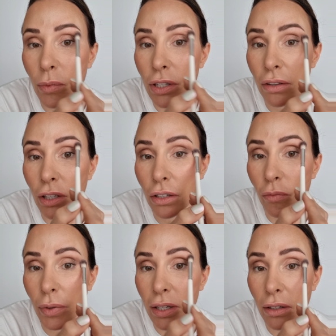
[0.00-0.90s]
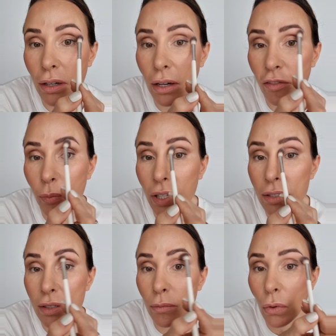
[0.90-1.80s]
When you think you've blended enough,
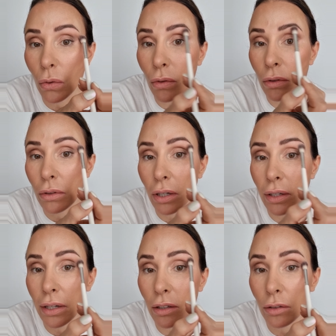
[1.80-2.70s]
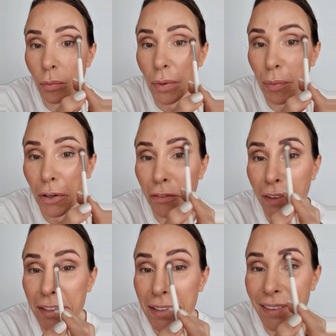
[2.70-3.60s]
blend some more and then it'll be
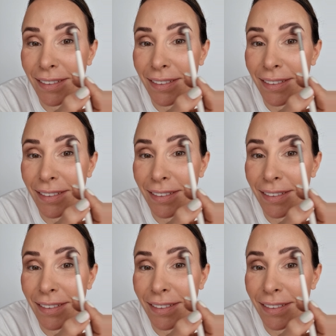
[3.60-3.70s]
perfect.